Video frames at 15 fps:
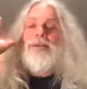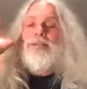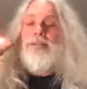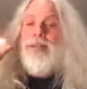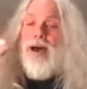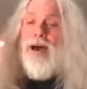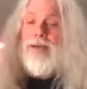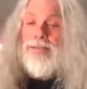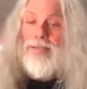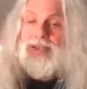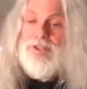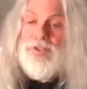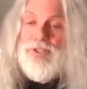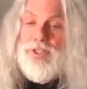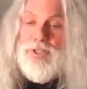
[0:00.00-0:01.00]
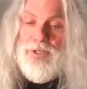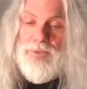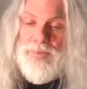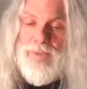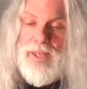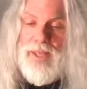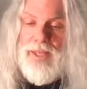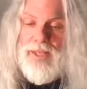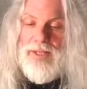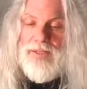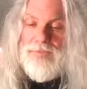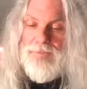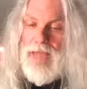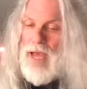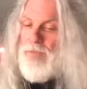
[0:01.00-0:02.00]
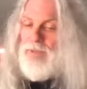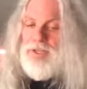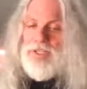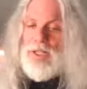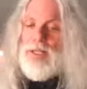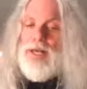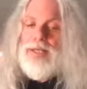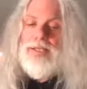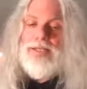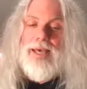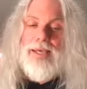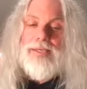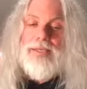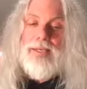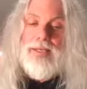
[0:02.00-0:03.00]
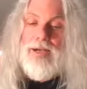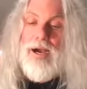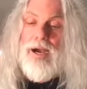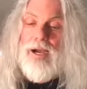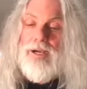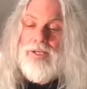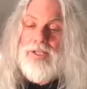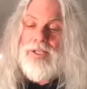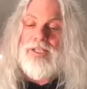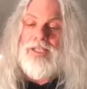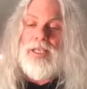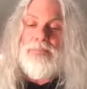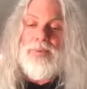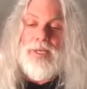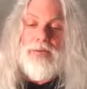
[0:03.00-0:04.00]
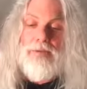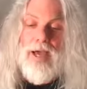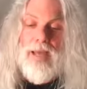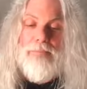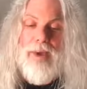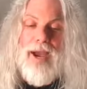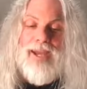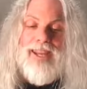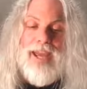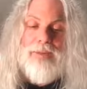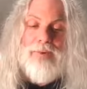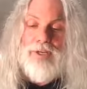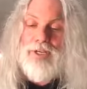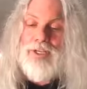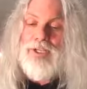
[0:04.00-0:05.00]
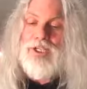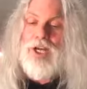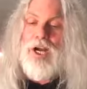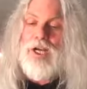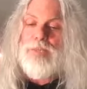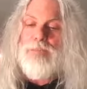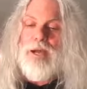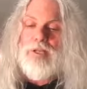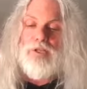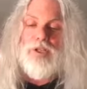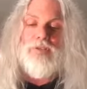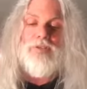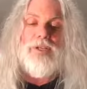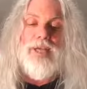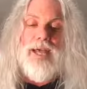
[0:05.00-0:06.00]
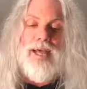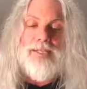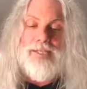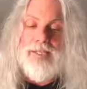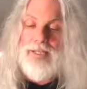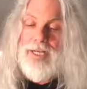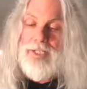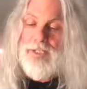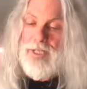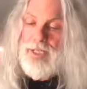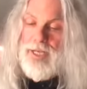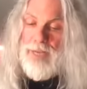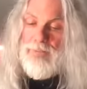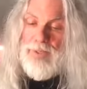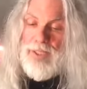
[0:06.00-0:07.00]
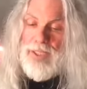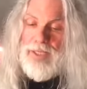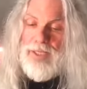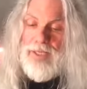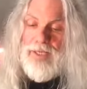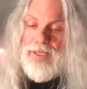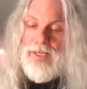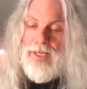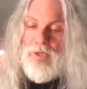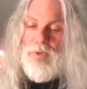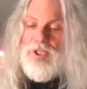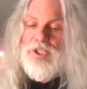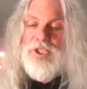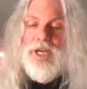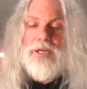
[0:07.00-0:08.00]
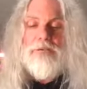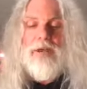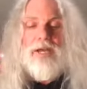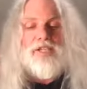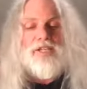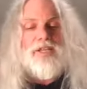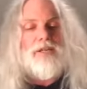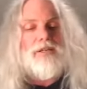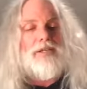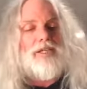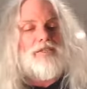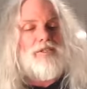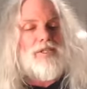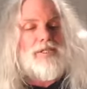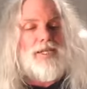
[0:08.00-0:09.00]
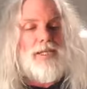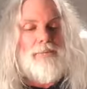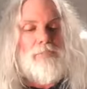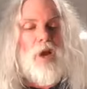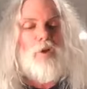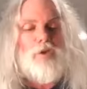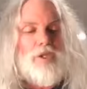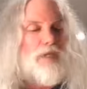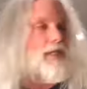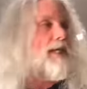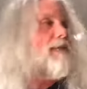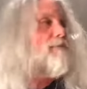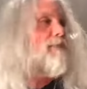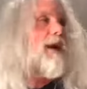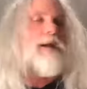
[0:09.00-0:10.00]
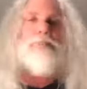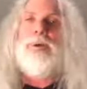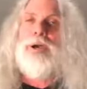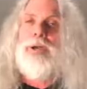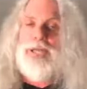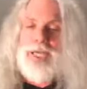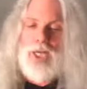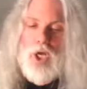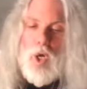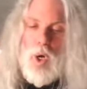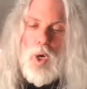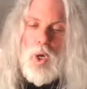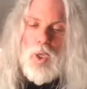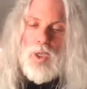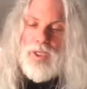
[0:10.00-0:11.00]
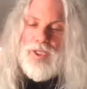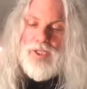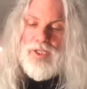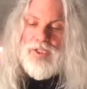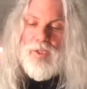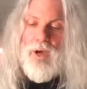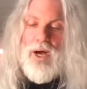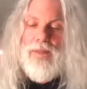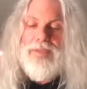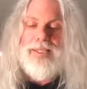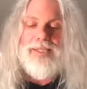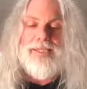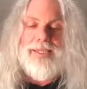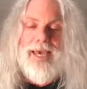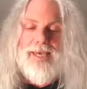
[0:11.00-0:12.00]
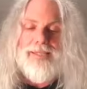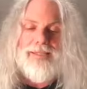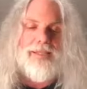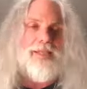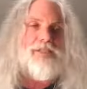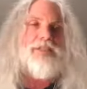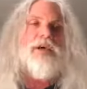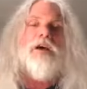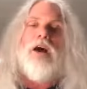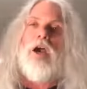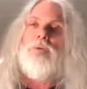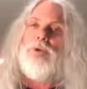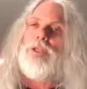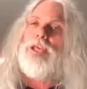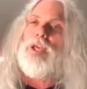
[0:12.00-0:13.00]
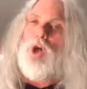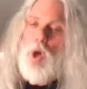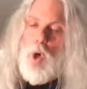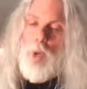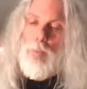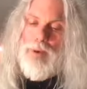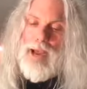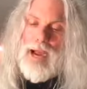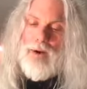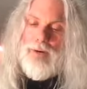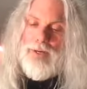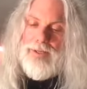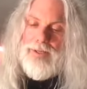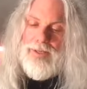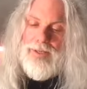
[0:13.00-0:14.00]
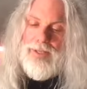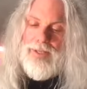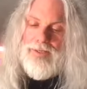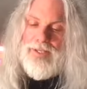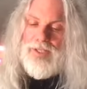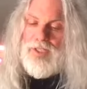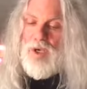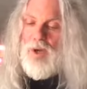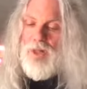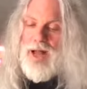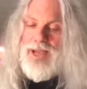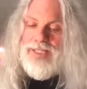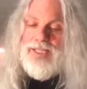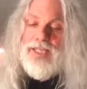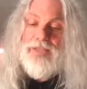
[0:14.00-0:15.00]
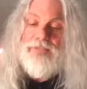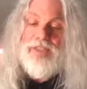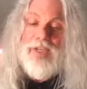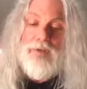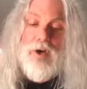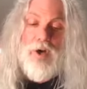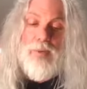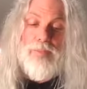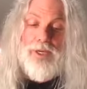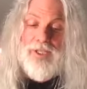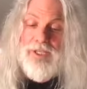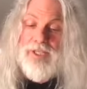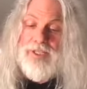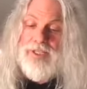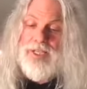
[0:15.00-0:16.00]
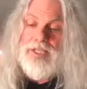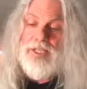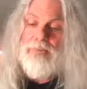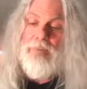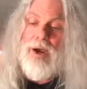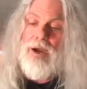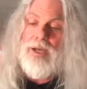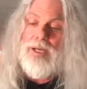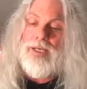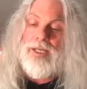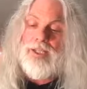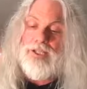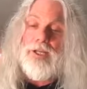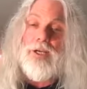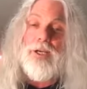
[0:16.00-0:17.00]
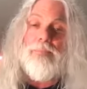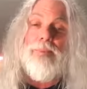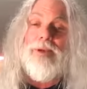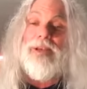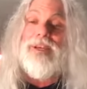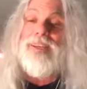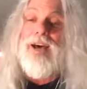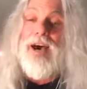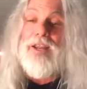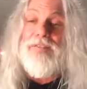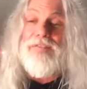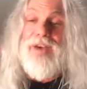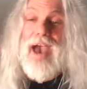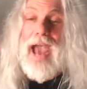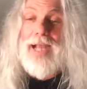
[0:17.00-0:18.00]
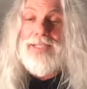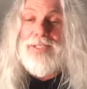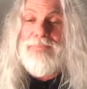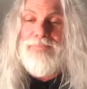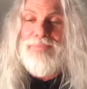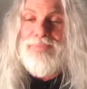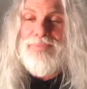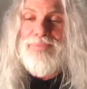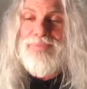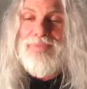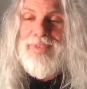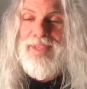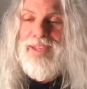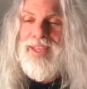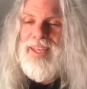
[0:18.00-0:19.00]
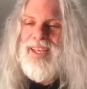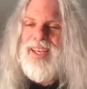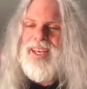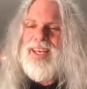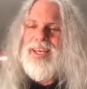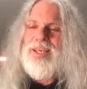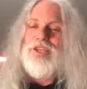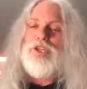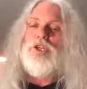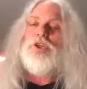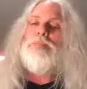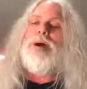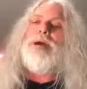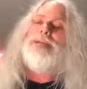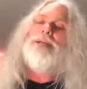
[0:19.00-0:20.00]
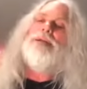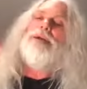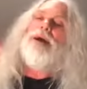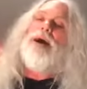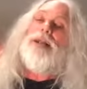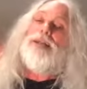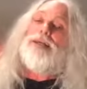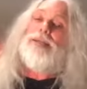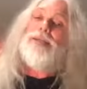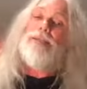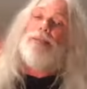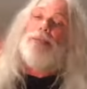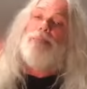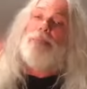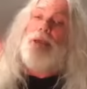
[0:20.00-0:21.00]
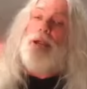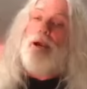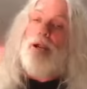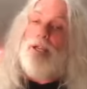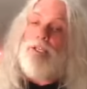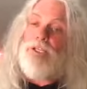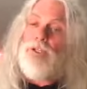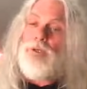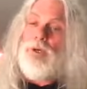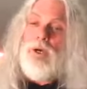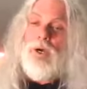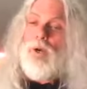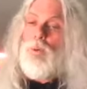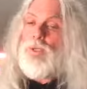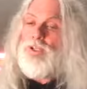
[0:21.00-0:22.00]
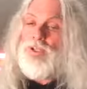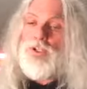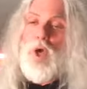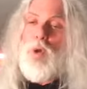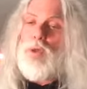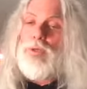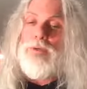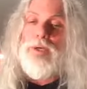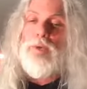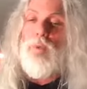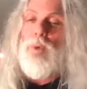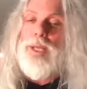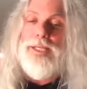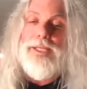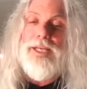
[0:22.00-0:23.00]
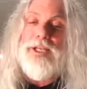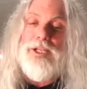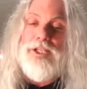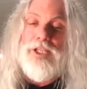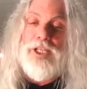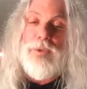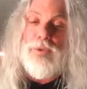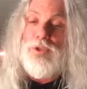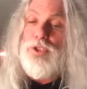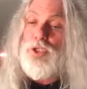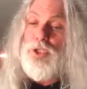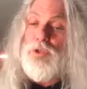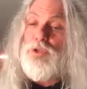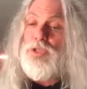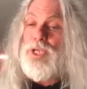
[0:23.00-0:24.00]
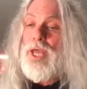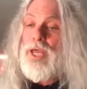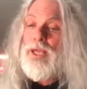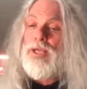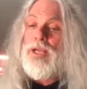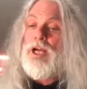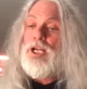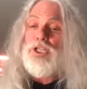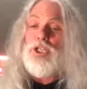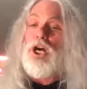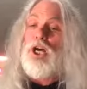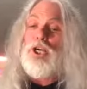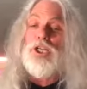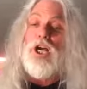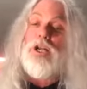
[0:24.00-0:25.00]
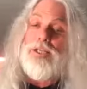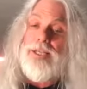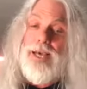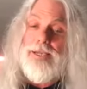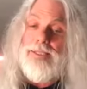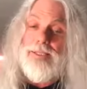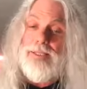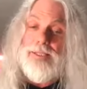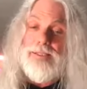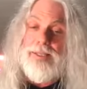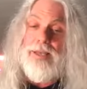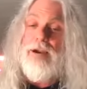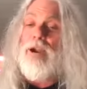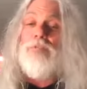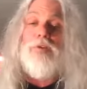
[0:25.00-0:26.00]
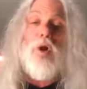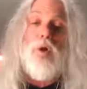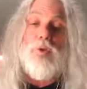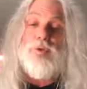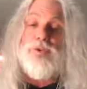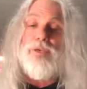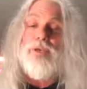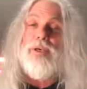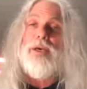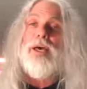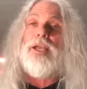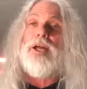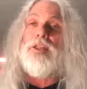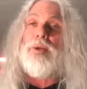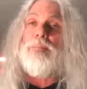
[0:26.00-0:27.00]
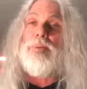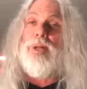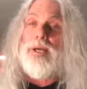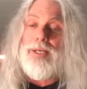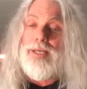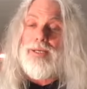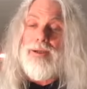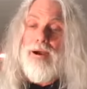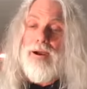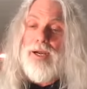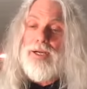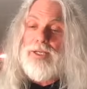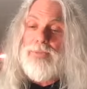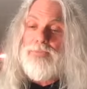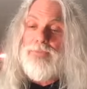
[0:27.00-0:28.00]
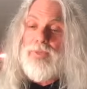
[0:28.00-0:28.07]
Yes, it's true. Now, there's a lot of Tesla cars zipping around my neighborhood, charged by Louisville Gas and Electric Company, which generates their electricity mostly by burning coal. So all these Teslas are really coal-powered. This whole idea of zero emissions is a marketing term, not a fact. You, my dear audience, may argue, well, solar and wind energy will soon charge our Teslas and our Volts and other plug-in cars.